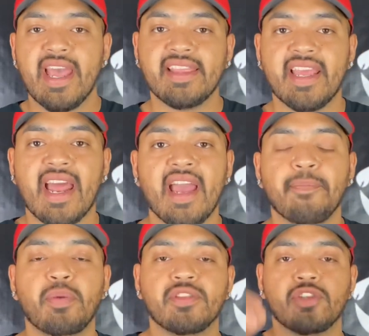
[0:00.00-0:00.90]
and then I
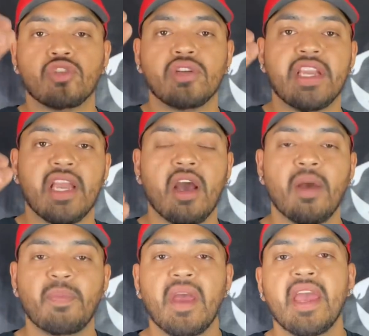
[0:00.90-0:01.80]
put the treat
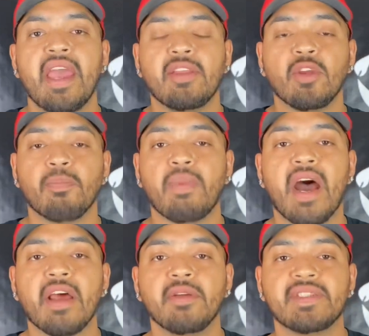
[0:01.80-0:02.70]
up, and their
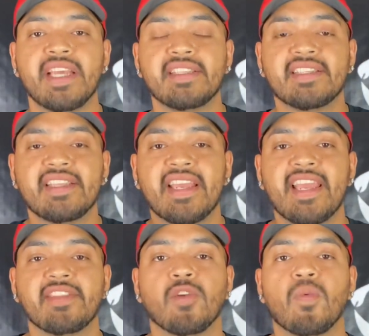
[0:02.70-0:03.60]
bottom tends to
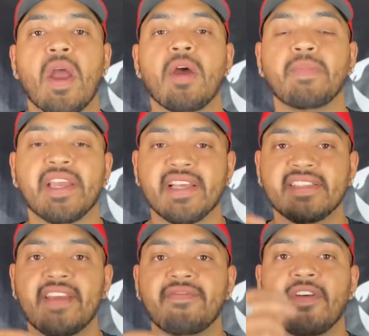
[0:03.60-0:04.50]
hit the ground
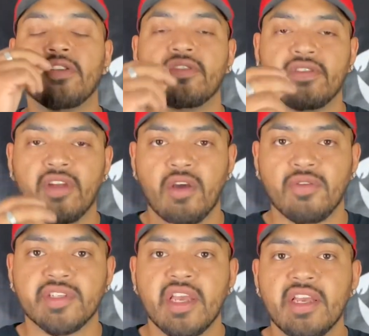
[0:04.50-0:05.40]
because they follow their
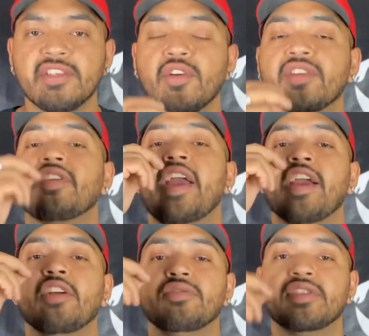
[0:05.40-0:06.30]
nose. So as their
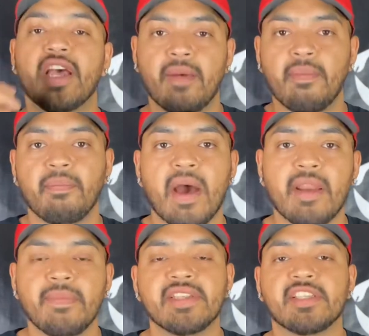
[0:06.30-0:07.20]
head goes up,
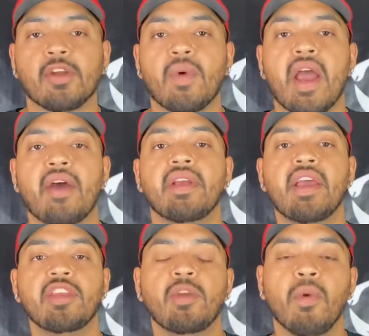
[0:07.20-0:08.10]
bottom hits the ground,
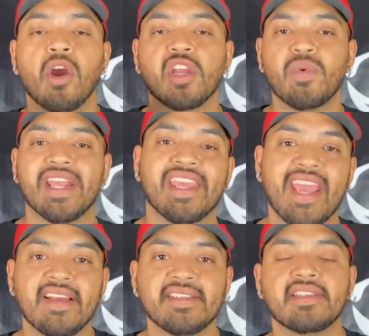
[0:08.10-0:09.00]
you mark it with a
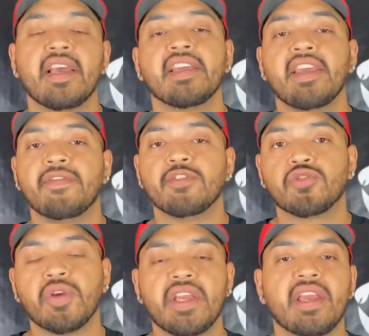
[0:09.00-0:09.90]
yes, give a
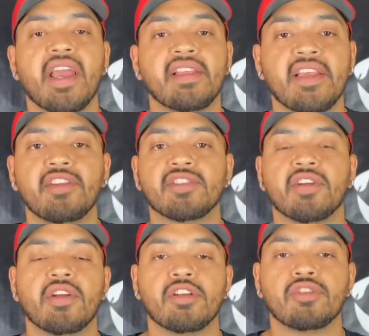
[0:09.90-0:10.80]
treat, and then you're
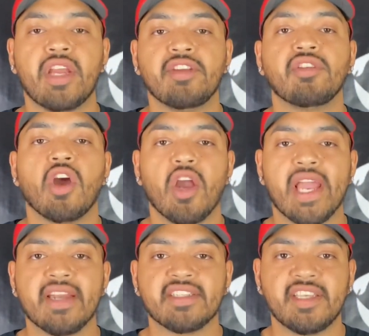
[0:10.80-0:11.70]
starting to train your dog
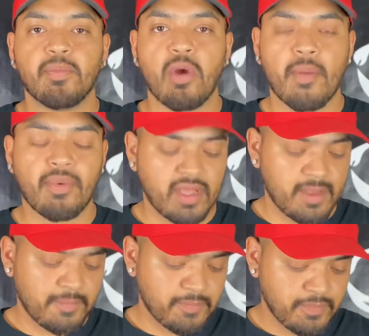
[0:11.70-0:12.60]
how to sit properly.